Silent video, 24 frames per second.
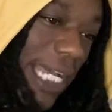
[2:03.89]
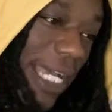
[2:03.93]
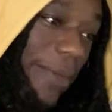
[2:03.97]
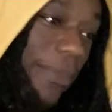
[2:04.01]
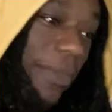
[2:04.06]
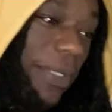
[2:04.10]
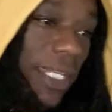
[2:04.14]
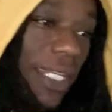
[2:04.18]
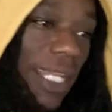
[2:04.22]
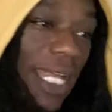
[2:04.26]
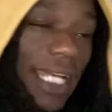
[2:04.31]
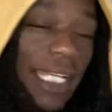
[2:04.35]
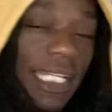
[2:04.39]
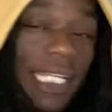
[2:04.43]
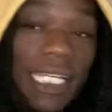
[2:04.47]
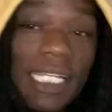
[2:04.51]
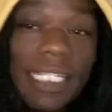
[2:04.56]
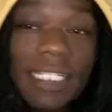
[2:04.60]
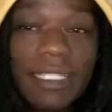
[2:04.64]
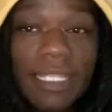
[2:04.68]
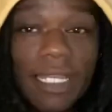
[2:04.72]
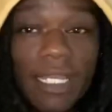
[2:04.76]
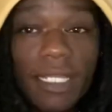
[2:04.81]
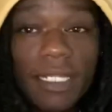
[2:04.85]
I mean, I
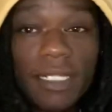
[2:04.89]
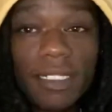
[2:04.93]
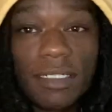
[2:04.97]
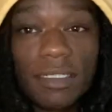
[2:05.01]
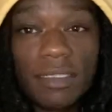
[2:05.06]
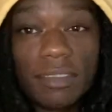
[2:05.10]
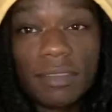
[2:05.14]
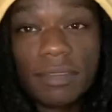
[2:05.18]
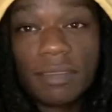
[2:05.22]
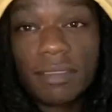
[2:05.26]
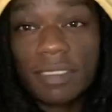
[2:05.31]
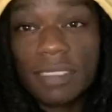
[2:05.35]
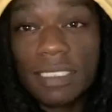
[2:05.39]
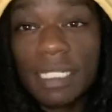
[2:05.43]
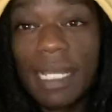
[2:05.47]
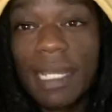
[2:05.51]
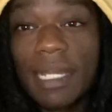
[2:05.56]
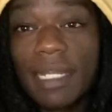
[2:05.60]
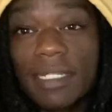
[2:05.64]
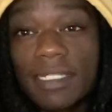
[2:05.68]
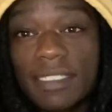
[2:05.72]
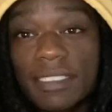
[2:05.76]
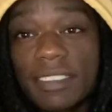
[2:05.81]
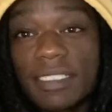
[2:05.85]
get that, because
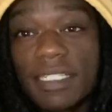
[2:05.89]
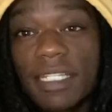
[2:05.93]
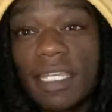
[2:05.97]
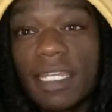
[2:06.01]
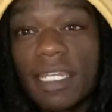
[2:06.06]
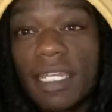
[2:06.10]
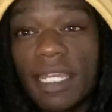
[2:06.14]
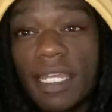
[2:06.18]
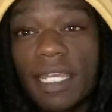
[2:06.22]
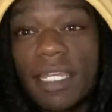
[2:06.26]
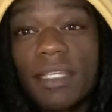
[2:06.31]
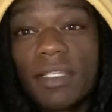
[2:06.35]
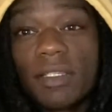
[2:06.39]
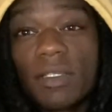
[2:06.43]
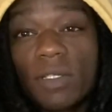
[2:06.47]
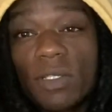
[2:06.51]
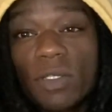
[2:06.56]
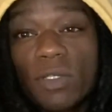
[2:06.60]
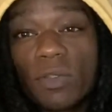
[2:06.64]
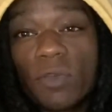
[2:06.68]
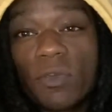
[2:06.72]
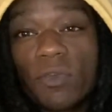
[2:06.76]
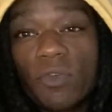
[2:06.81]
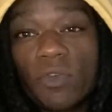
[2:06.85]
I understand that.
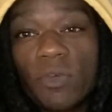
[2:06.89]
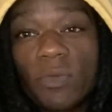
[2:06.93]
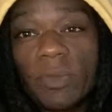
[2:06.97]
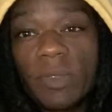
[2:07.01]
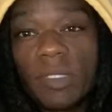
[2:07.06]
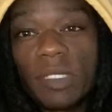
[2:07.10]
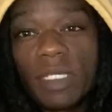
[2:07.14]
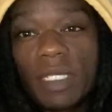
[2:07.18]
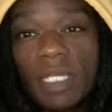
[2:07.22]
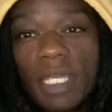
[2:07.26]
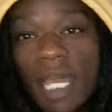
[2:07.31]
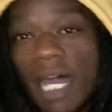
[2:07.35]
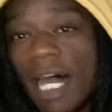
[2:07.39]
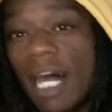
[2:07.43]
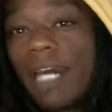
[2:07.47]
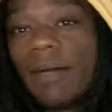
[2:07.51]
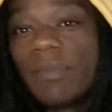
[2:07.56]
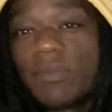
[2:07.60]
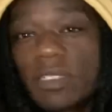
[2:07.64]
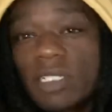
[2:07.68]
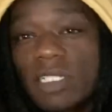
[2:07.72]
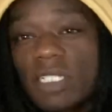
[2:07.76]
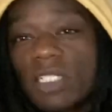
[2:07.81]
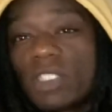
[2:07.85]
You feel me?
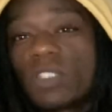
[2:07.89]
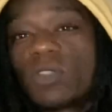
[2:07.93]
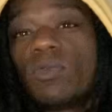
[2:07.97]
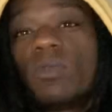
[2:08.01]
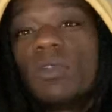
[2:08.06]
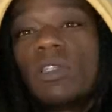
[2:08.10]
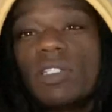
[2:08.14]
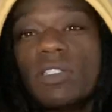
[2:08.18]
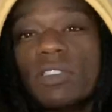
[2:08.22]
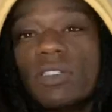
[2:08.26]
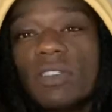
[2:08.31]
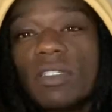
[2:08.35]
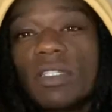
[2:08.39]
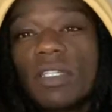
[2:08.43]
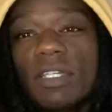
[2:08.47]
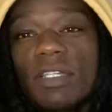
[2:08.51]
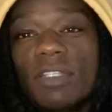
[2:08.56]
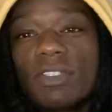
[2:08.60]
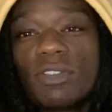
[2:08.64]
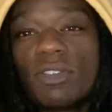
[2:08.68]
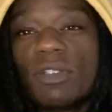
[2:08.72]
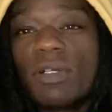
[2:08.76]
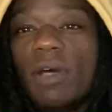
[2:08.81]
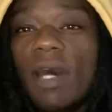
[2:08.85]
I'm 6'1".
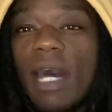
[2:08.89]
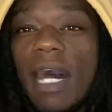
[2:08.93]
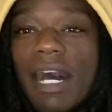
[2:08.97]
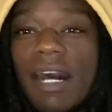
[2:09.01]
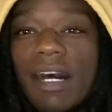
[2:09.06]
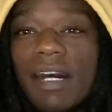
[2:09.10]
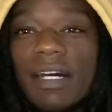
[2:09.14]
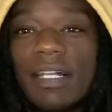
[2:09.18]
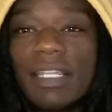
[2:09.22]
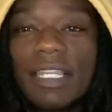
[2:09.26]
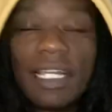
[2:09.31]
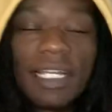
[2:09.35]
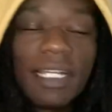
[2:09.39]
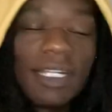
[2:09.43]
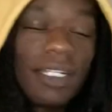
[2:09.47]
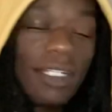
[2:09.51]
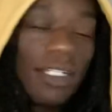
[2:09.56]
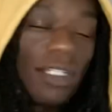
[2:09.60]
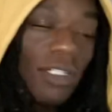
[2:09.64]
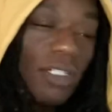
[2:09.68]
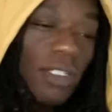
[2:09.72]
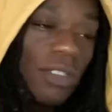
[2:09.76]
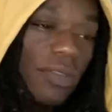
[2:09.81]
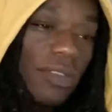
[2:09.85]
So, I like, a
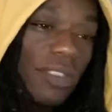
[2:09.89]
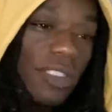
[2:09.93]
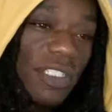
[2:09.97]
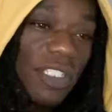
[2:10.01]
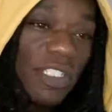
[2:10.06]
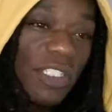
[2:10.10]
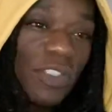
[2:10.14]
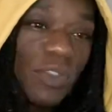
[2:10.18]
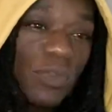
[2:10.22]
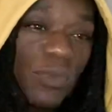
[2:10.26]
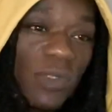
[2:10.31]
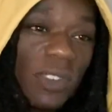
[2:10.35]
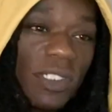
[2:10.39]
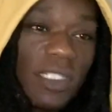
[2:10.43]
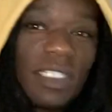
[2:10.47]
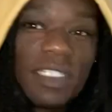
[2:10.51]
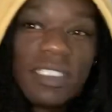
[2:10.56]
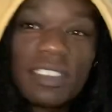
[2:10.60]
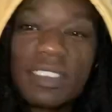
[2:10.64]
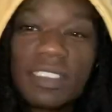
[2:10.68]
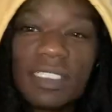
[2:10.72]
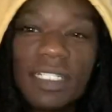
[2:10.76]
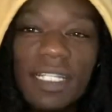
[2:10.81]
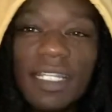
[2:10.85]
girl 6'1
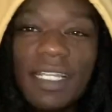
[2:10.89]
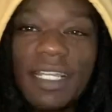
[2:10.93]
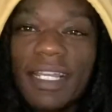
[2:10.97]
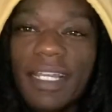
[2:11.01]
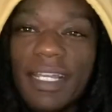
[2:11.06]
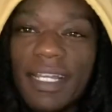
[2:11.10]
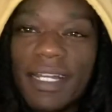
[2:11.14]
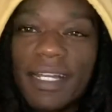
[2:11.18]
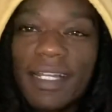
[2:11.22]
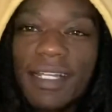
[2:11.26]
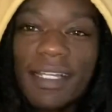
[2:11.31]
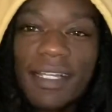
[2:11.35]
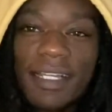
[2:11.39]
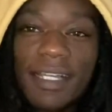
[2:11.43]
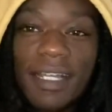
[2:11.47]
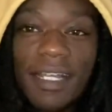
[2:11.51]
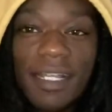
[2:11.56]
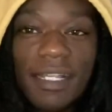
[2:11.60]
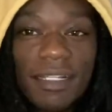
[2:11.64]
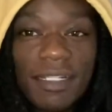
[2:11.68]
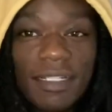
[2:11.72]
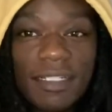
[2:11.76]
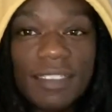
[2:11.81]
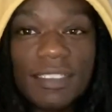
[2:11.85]
is like,
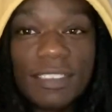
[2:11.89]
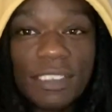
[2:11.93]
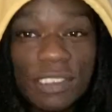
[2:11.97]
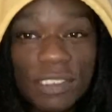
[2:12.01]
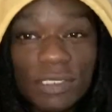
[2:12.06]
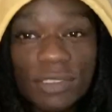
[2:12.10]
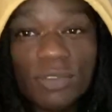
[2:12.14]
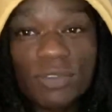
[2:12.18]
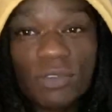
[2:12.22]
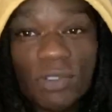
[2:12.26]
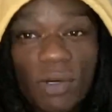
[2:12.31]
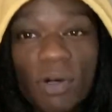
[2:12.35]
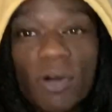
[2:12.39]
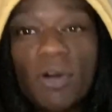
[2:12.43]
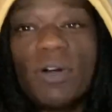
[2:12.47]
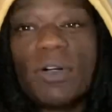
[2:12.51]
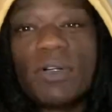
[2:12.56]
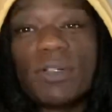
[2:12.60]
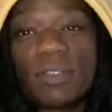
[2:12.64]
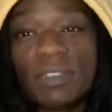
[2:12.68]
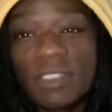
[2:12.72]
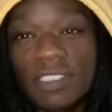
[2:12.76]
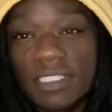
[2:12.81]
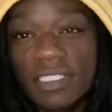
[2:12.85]
you're
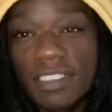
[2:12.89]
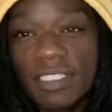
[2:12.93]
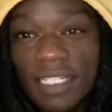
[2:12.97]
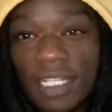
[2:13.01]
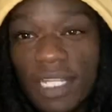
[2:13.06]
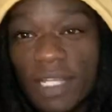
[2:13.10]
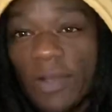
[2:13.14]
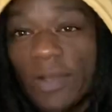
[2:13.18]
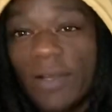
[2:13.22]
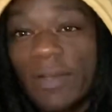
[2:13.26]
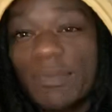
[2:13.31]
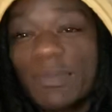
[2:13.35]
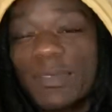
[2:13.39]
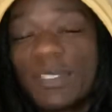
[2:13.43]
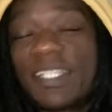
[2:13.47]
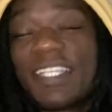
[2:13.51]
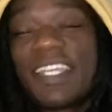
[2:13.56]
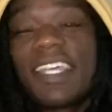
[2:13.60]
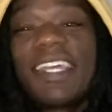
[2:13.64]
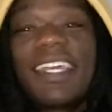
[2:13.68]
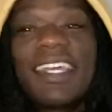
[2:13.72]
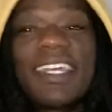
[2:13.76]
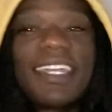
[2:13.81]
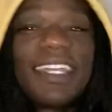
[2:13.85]
tall. You think I'm just
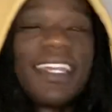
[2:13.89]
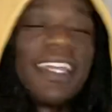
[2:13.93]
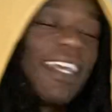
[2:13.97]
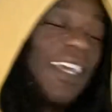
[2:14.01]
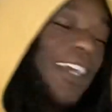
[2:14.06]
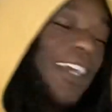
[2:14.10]
saying?